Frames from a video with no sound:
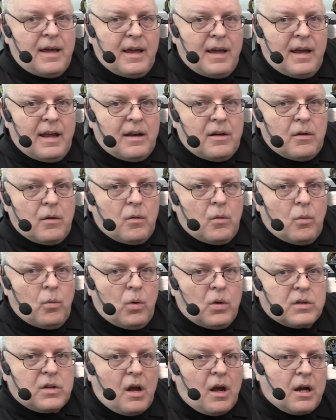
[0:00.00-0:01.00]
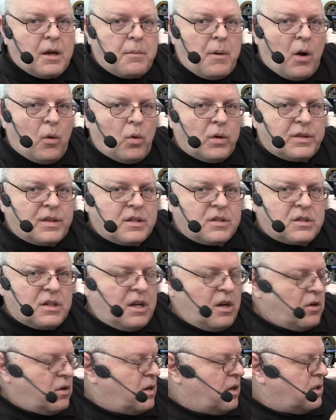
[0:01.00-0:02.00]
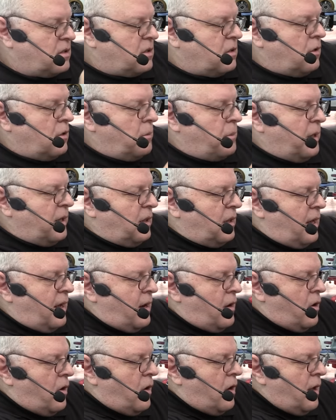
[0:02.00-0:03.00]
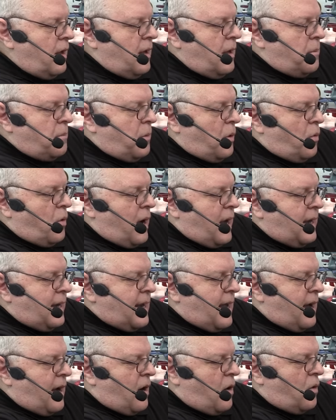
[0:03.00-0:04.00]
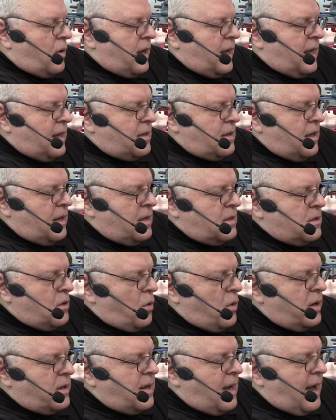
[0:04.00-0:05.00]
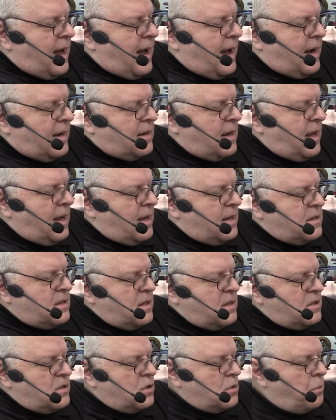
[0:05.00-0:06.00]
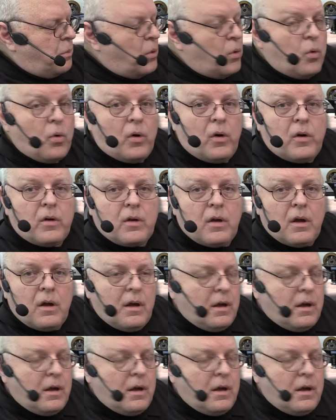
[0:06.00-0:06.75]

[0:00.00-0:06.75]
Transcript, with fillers: And we'll talk about what this gear does a little bit later. But right now, it is going to act as a support